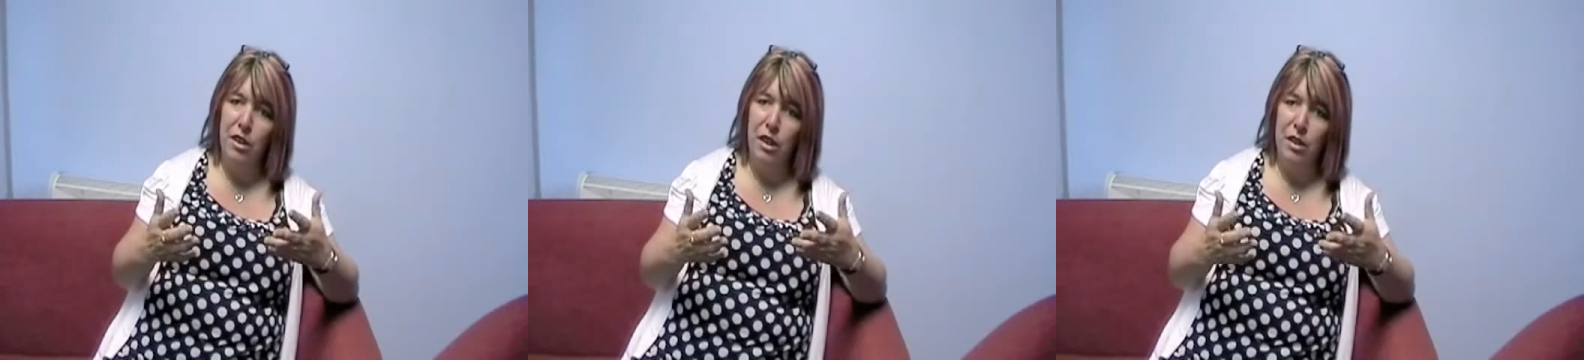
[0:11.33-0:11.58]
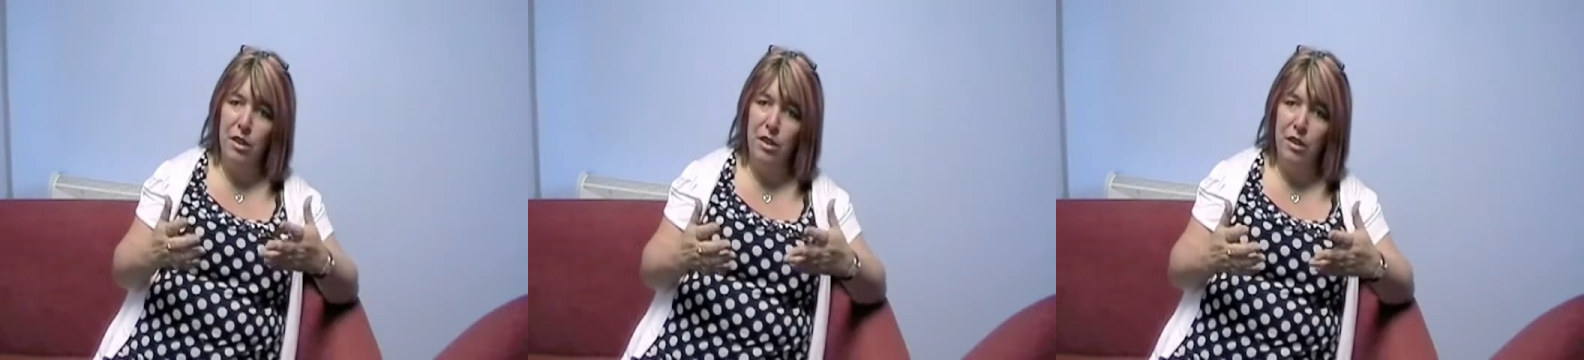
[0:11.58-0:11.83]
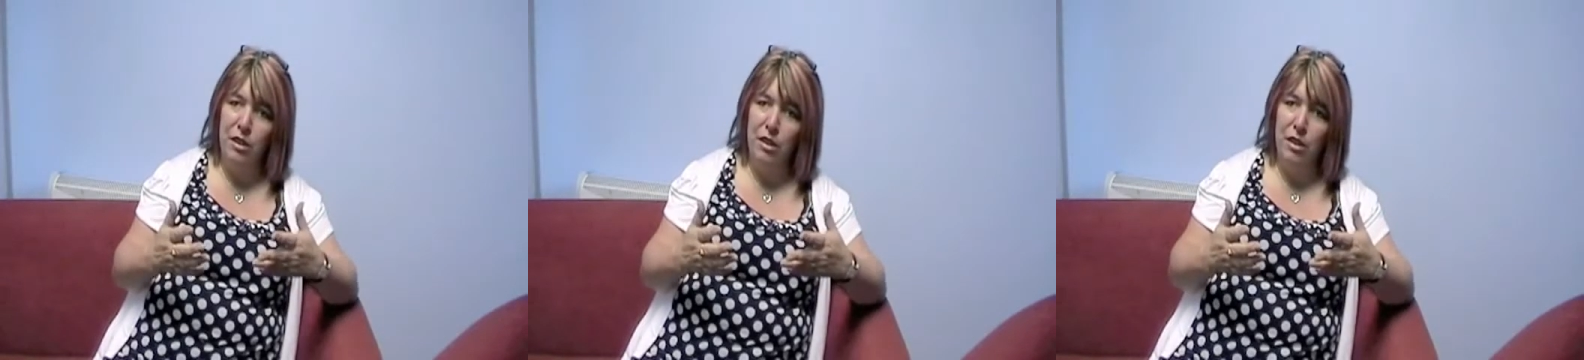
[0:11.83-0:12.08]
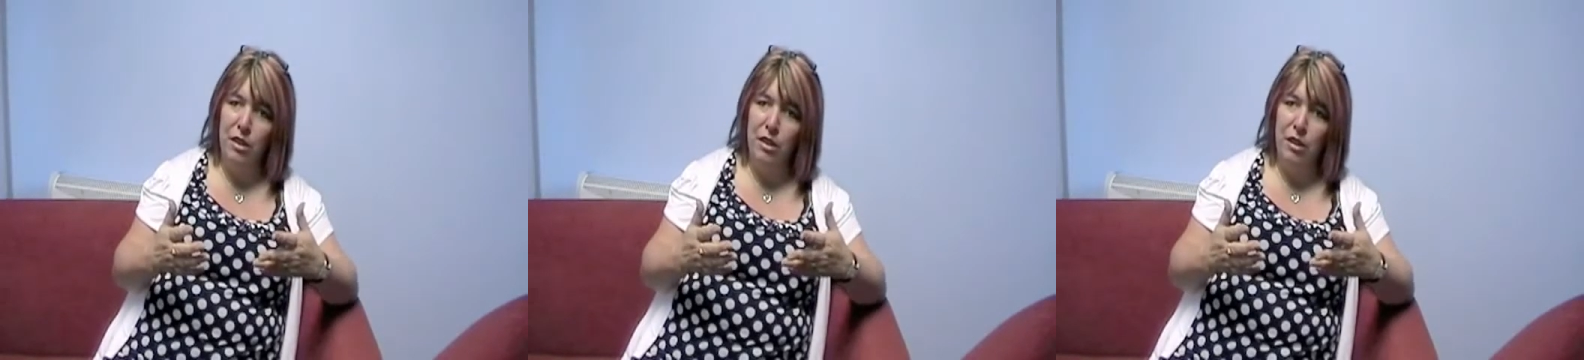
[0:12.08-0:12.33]
and
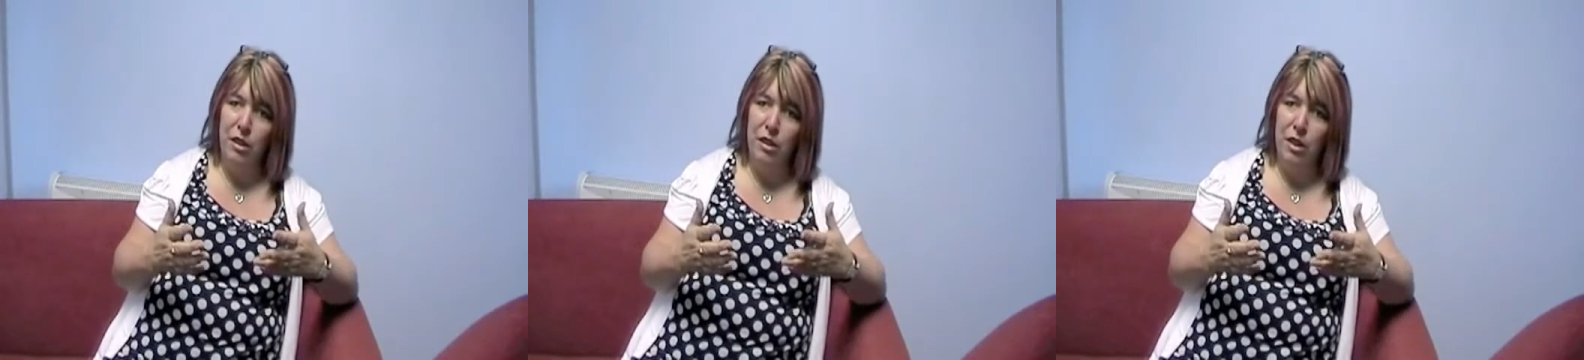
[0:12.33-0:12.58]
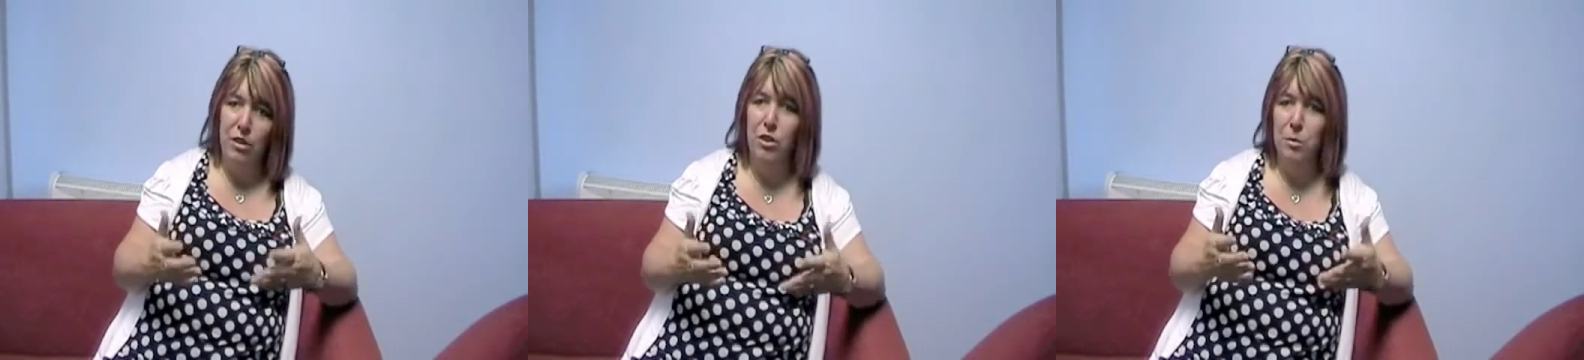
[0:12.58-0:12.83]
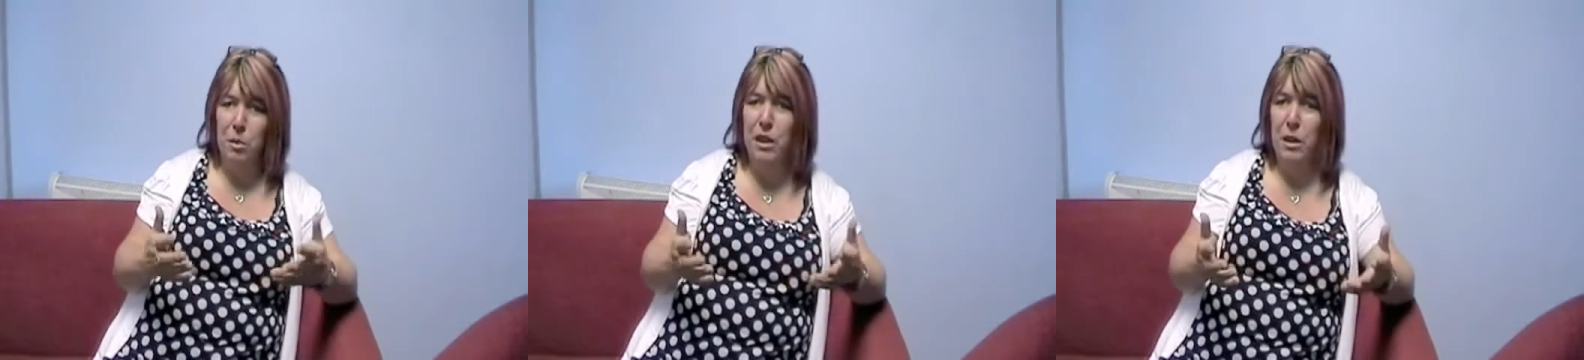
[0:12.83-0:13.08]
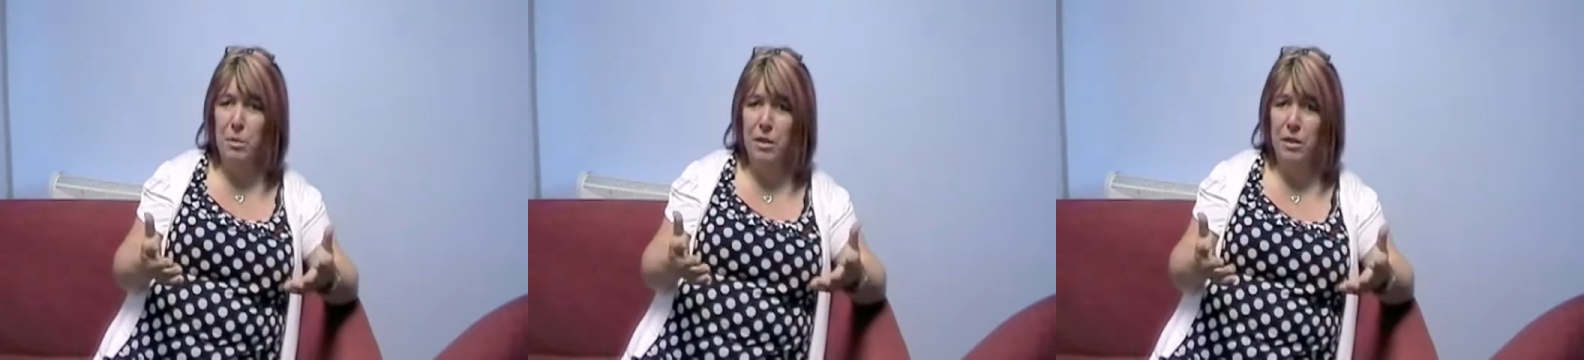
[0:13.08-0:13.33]
just being
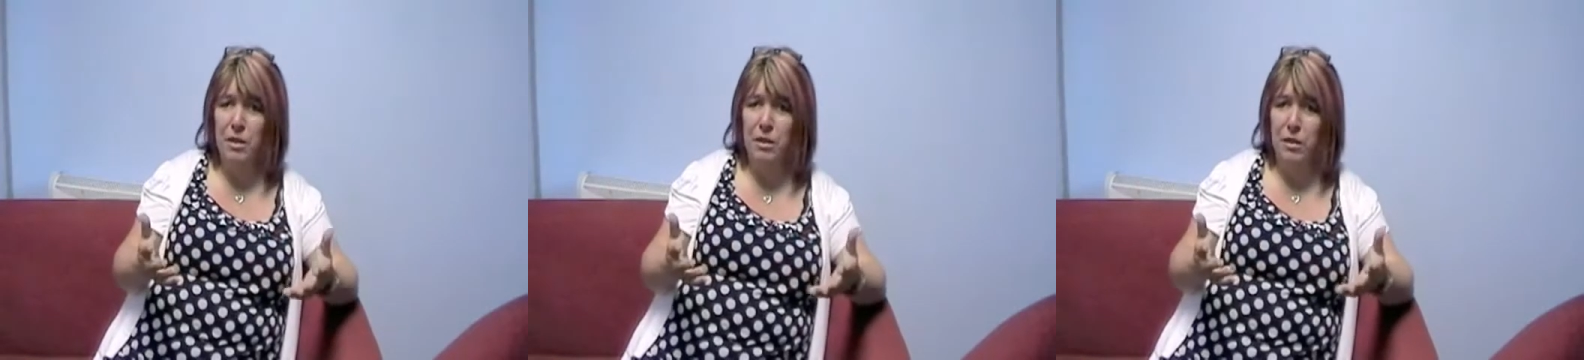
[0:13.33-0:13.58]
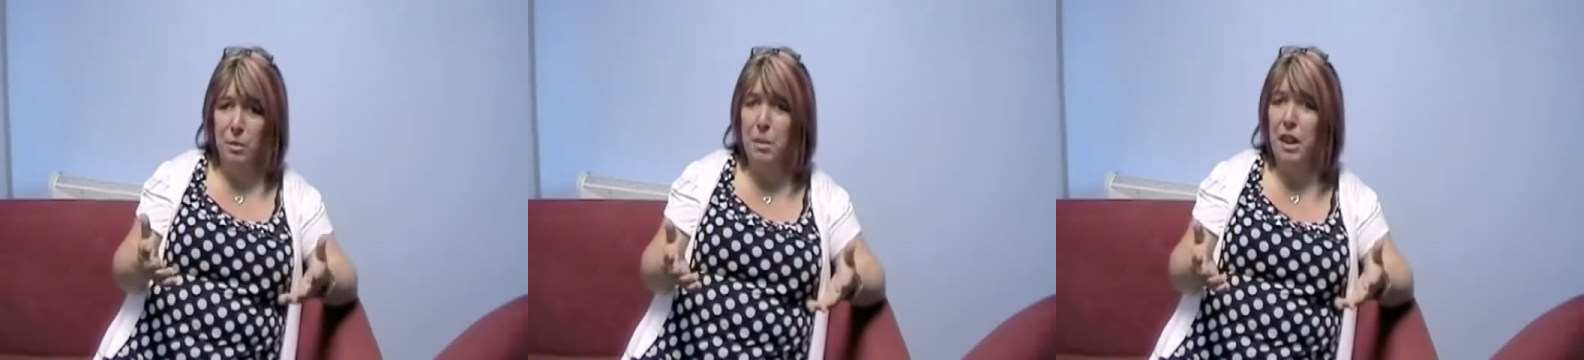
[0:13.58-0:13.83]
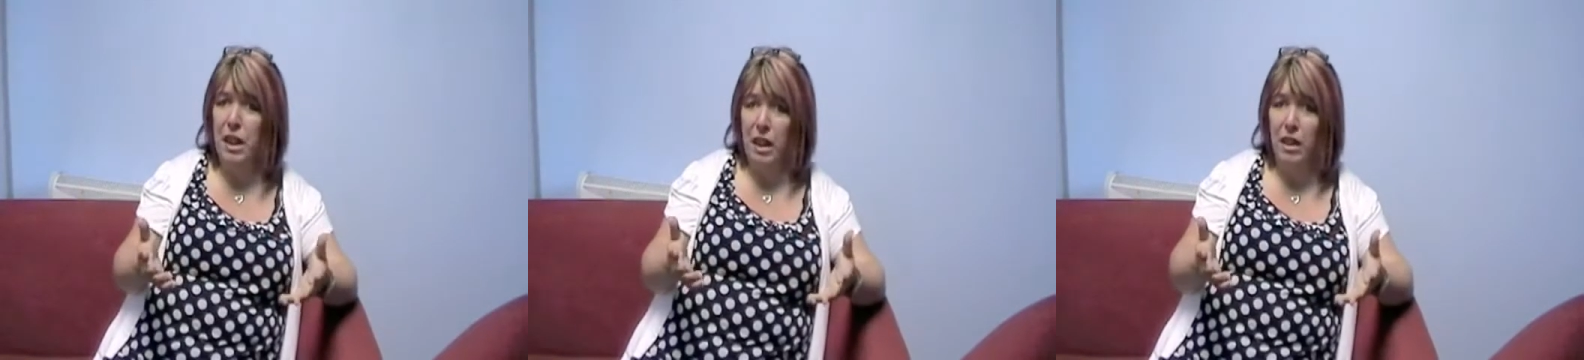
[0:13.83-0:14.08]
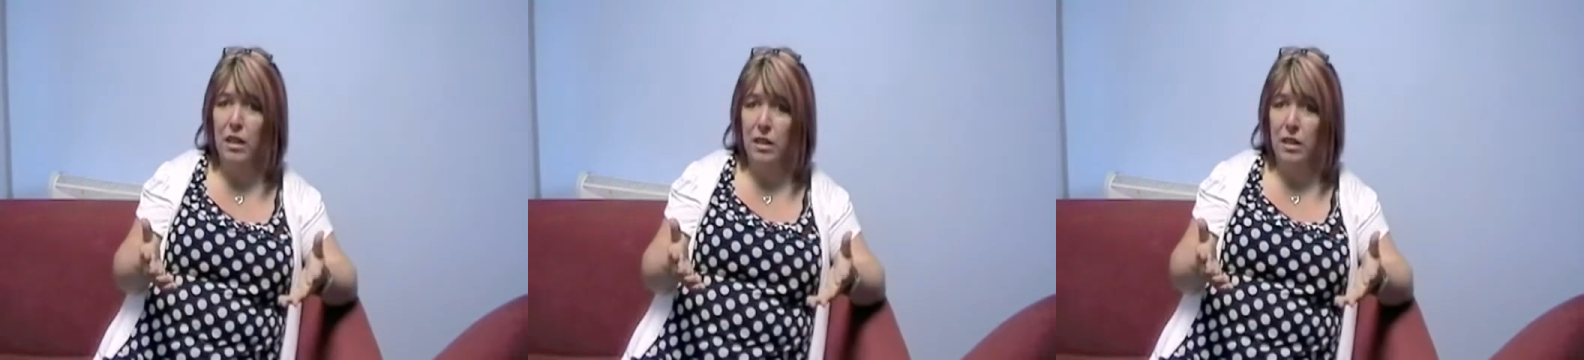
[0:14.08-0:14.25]
able to be,